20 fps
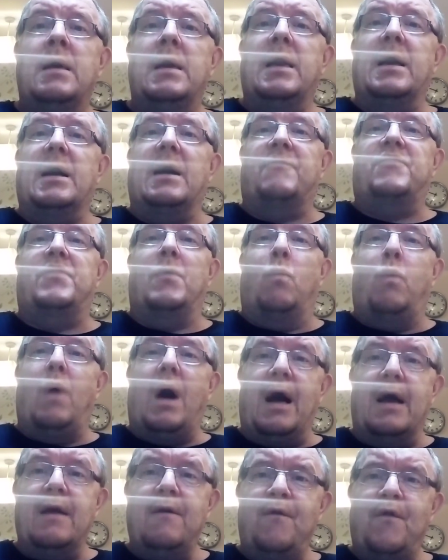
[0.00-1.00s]
He left a
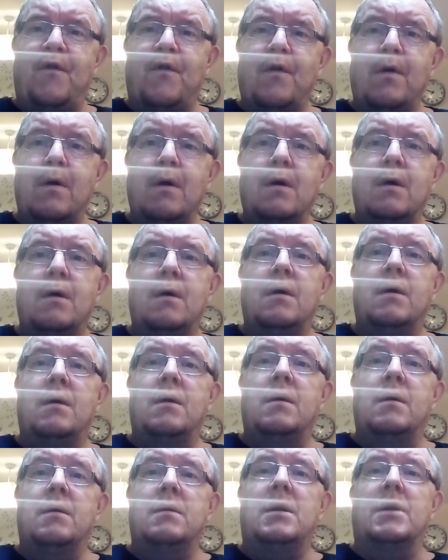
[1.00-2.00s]
wife,
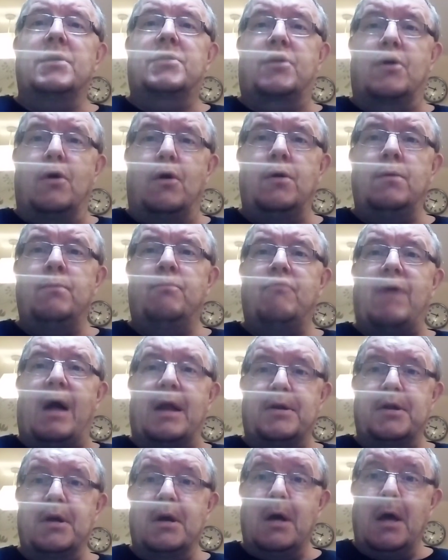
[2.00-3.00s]
a son,
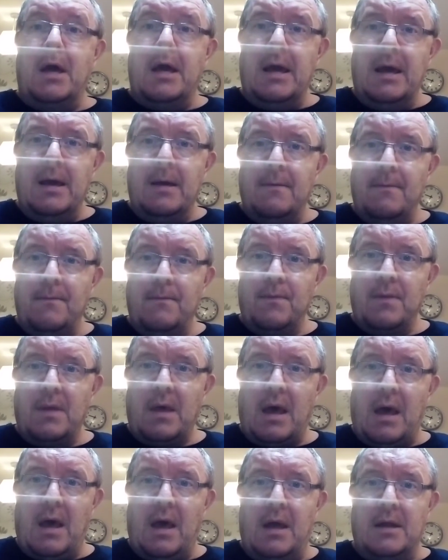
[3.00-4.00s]
Brandon Lee,
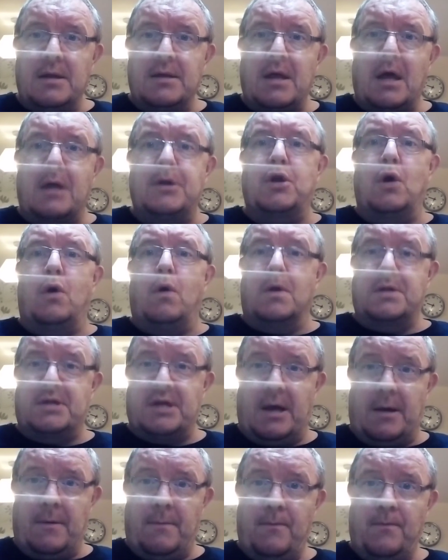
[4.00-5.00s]
and a
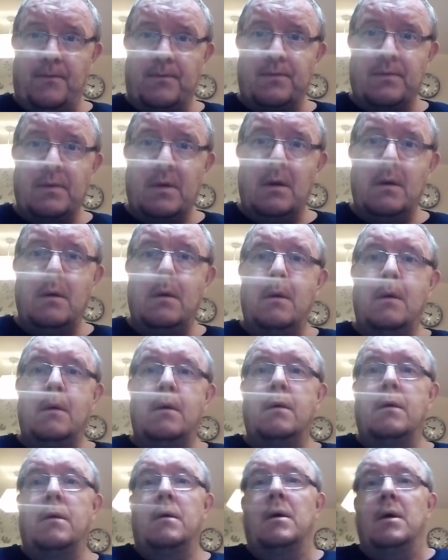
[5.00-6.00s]
daughter.
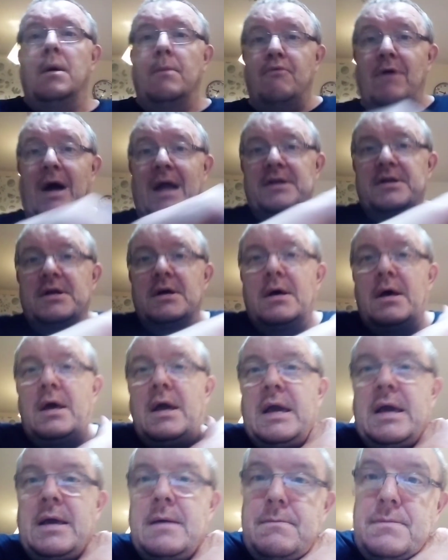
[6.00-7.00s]
Brandon
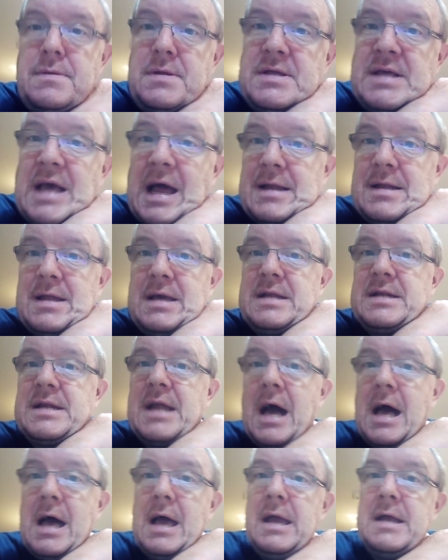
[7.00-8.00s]
Lee sadly
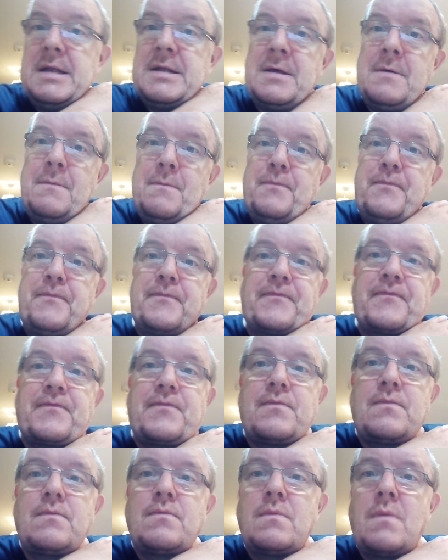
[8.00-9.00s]
died
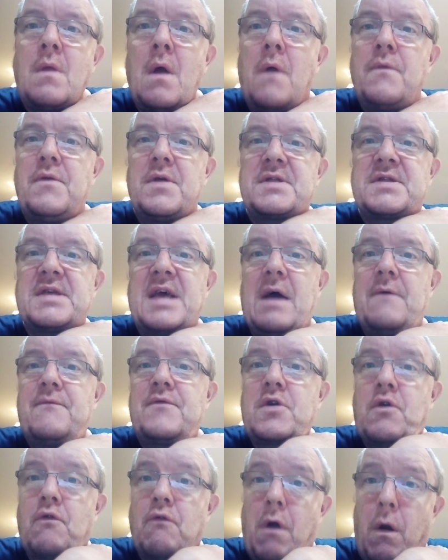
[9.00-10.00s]
on the set of
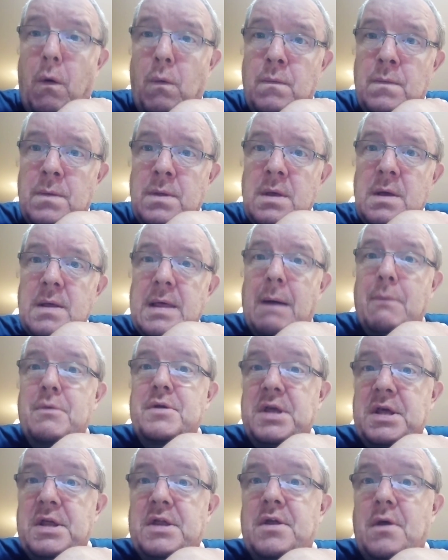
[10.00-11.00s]
The Crow. That
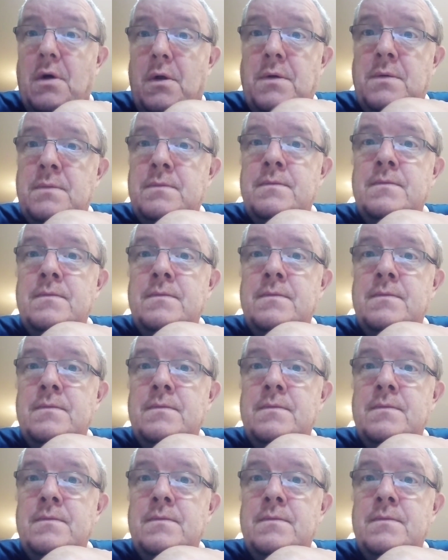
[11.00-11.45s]
was his son.